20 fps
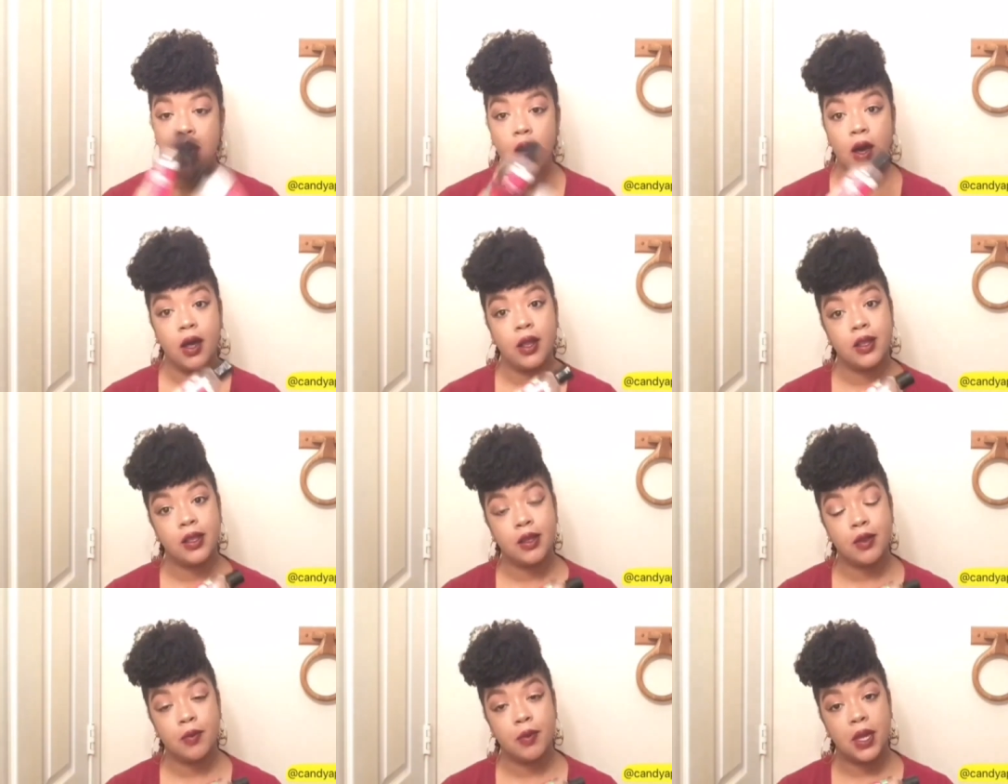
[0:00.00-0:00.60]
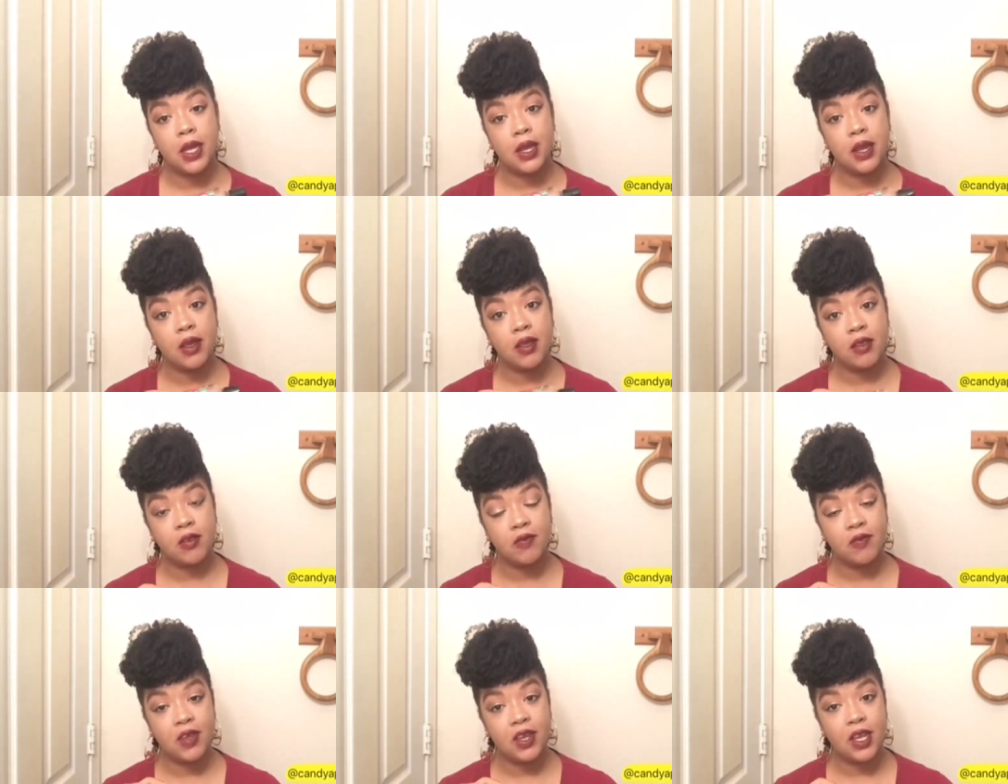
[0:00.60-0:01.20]
until my
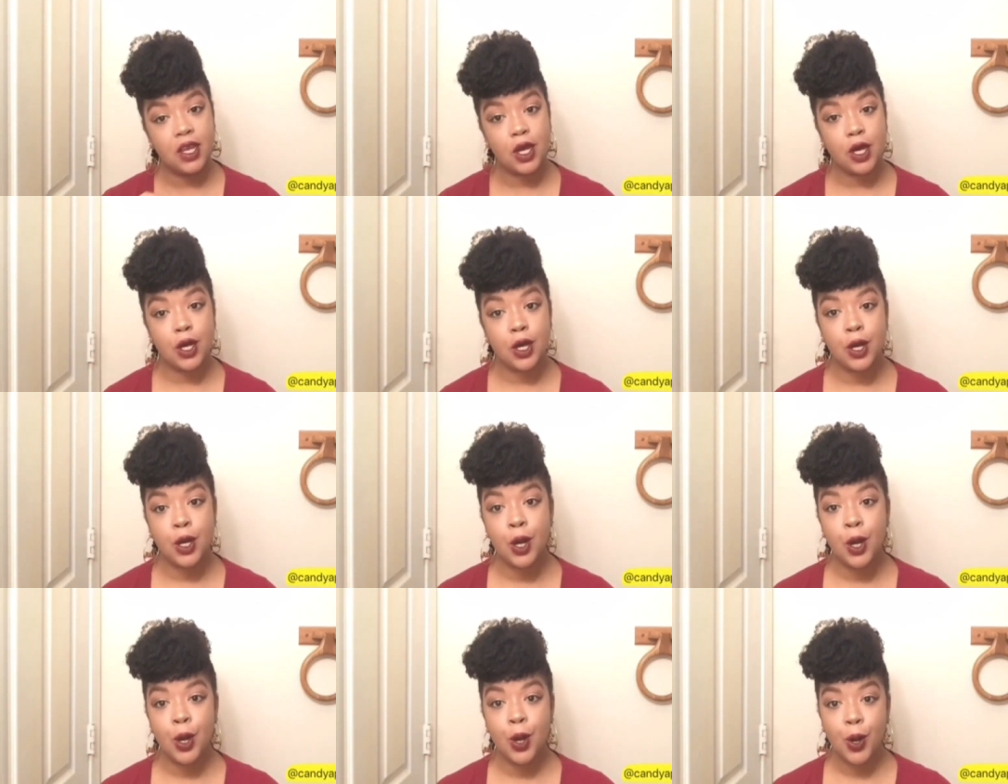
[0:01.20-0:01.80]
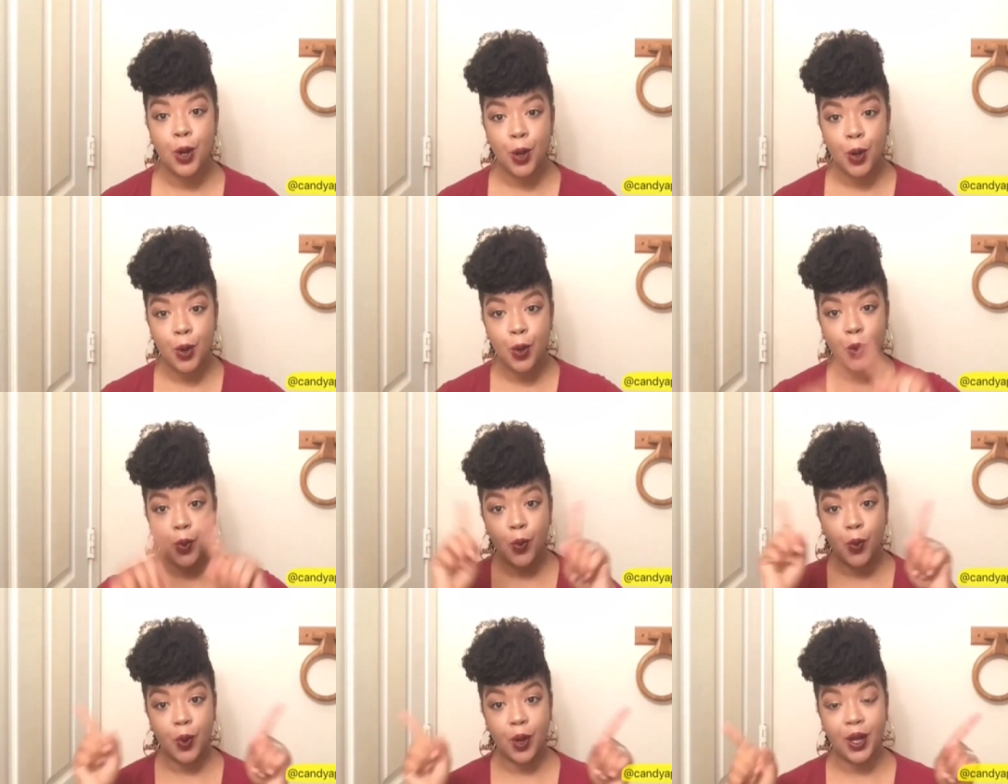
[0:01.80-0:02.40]
next video
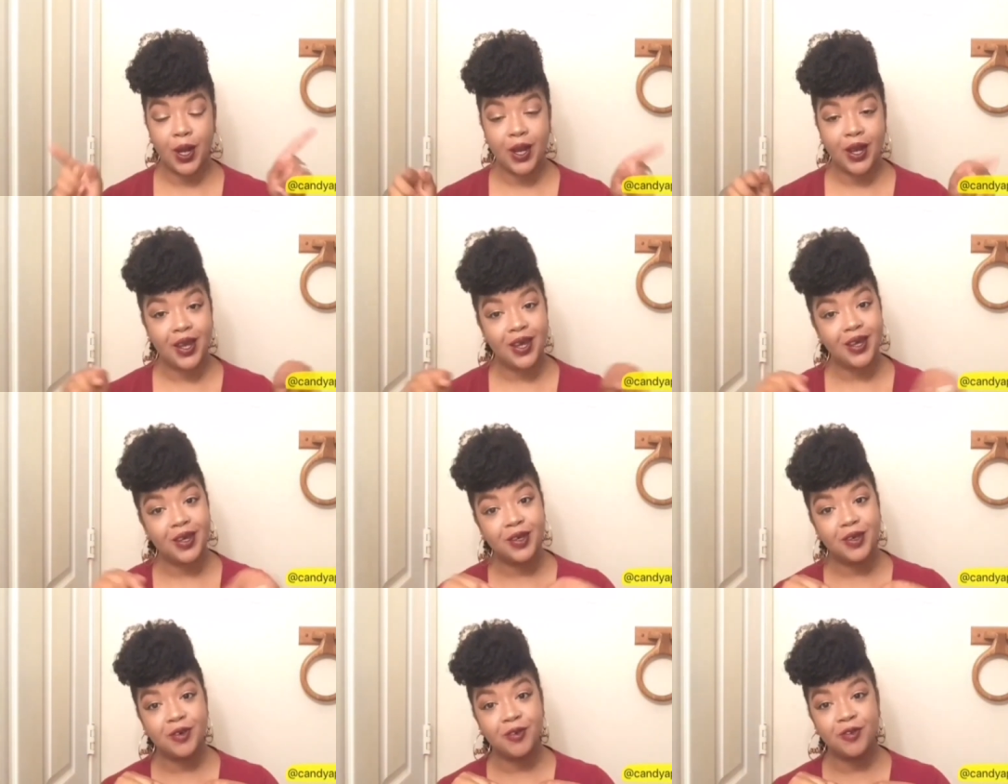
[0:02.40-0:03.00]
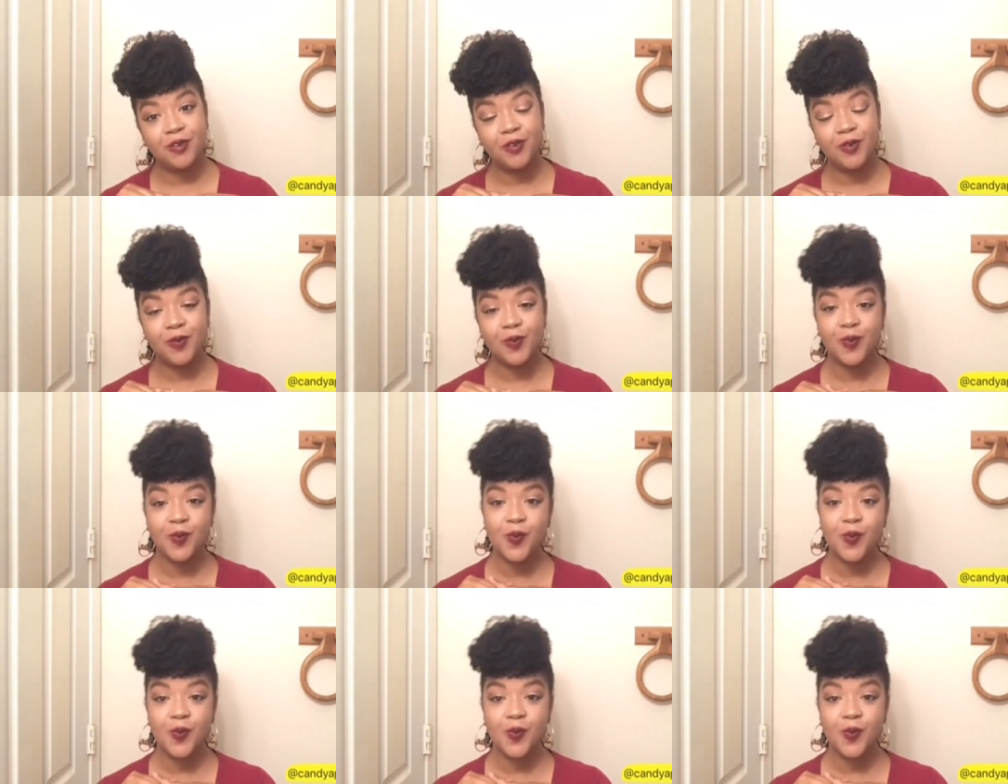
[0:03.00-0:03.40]
one love